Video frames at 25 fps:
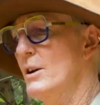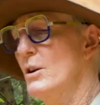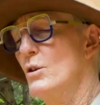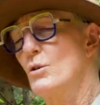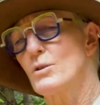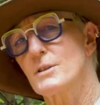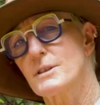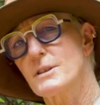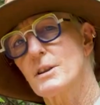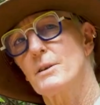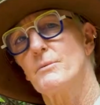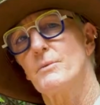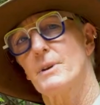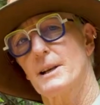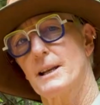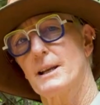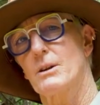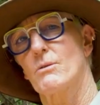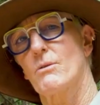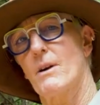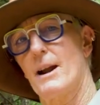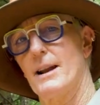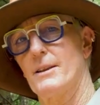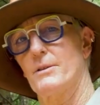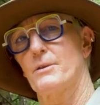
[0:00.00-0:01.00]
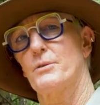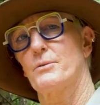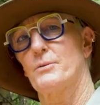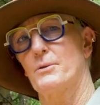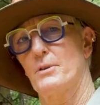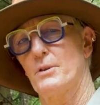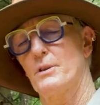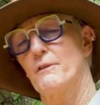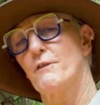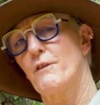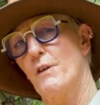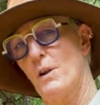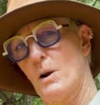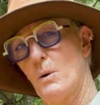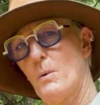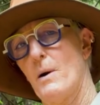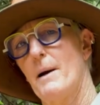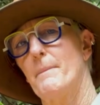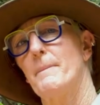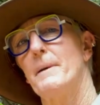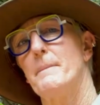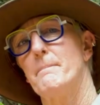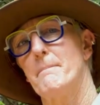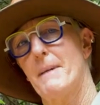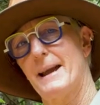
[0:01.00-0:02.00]
Also really great through the
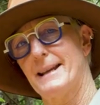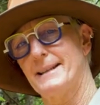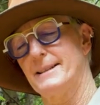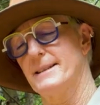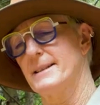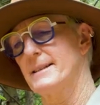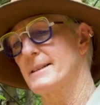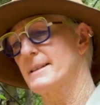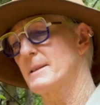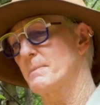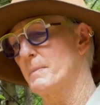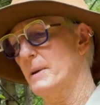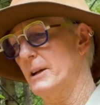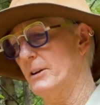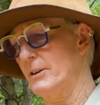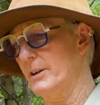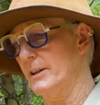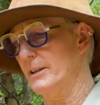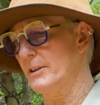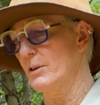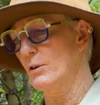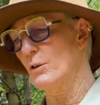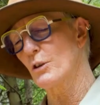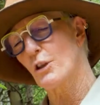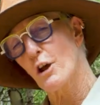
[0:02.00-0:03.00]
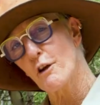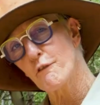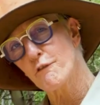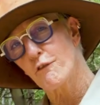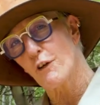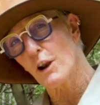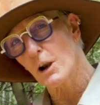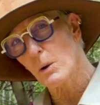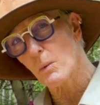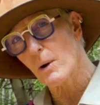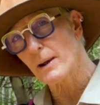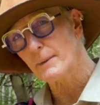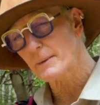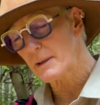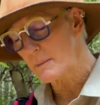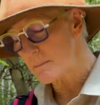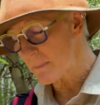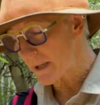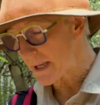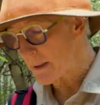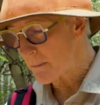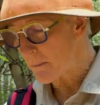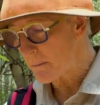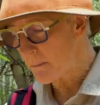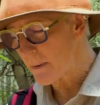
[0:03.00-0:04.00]
follow-up and maintenance period, although follow-up can
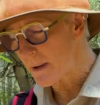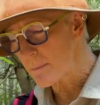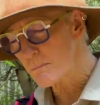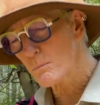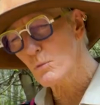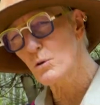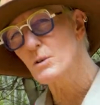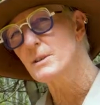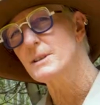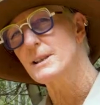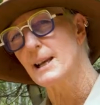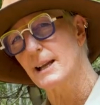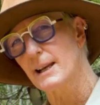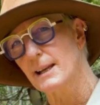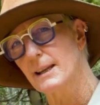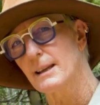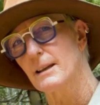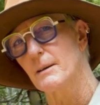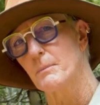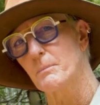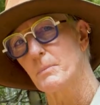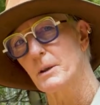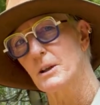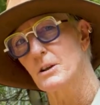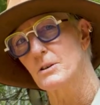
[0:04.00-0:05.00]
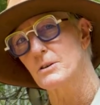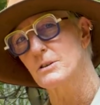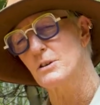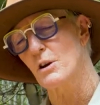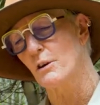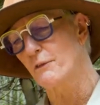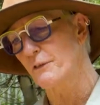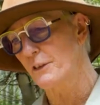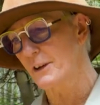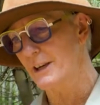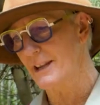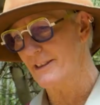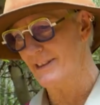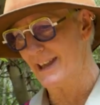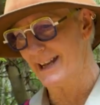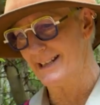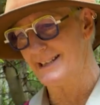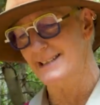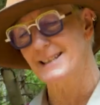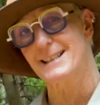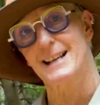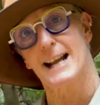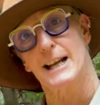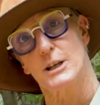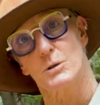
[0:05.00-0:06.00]
be a bit more delicate because often at
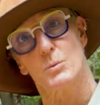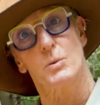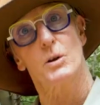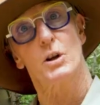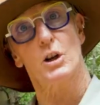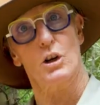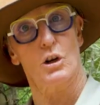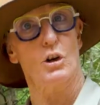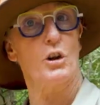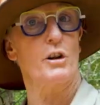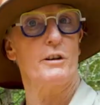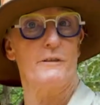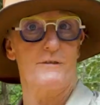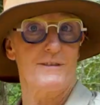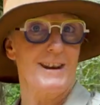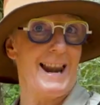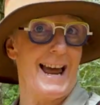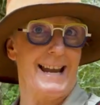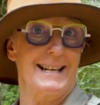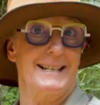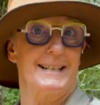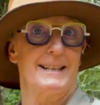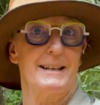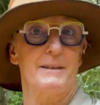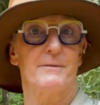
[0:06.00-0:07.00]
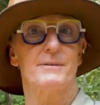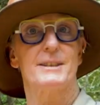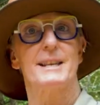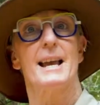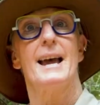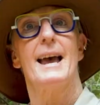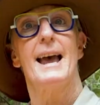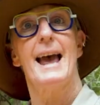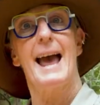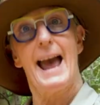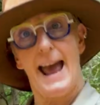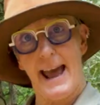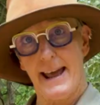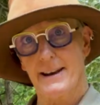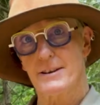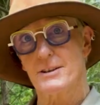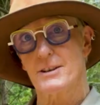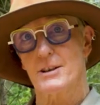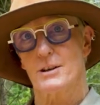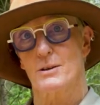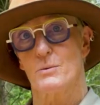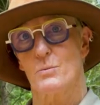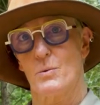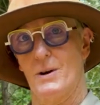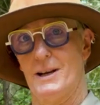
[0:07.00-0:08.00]
that stage we've got a lot of natives
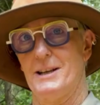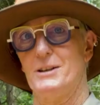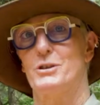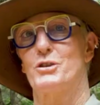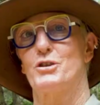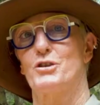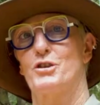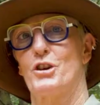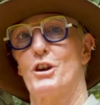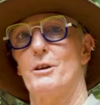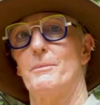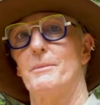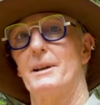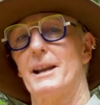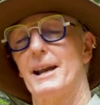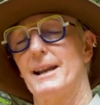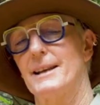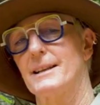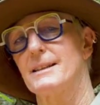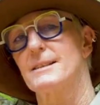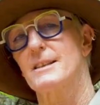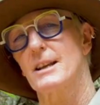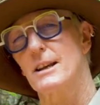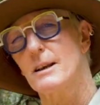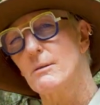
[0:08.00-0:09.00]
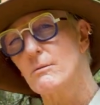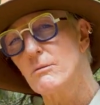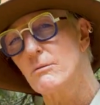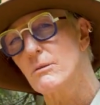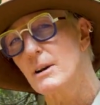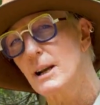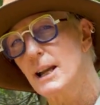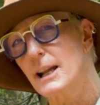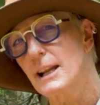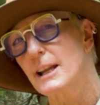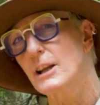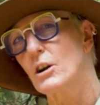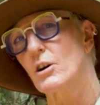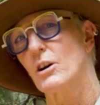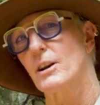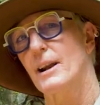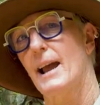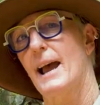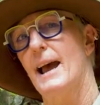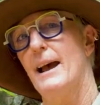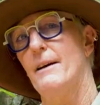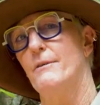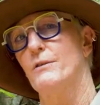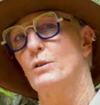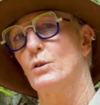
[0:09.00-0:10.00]
and weeds germinating. So you've really got to
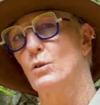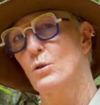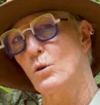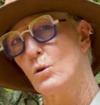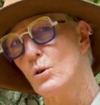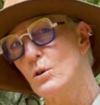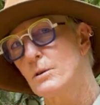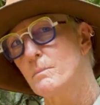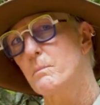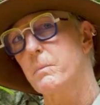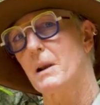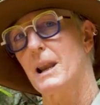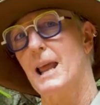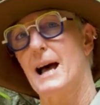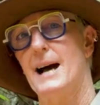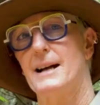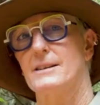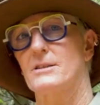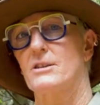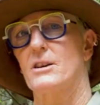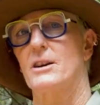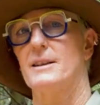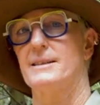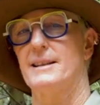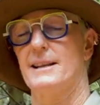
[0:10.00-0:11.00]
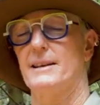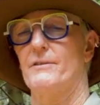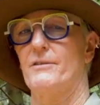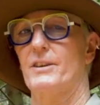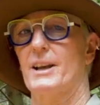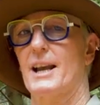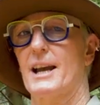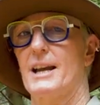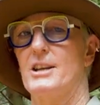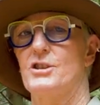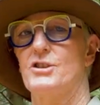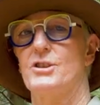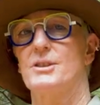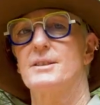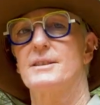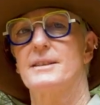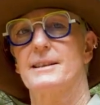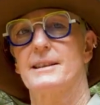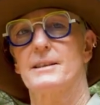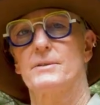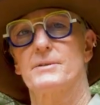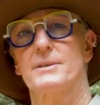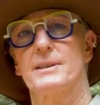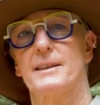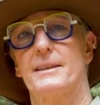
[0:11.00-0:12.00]
have good plant identification
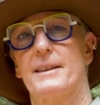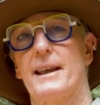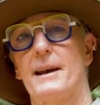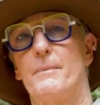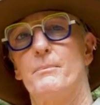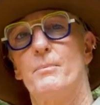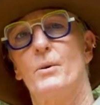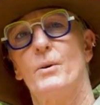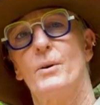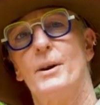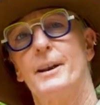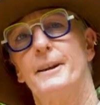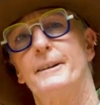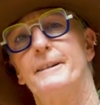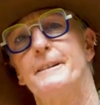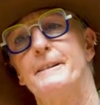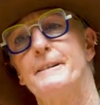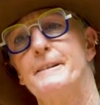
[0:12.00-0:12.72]
skills at that point.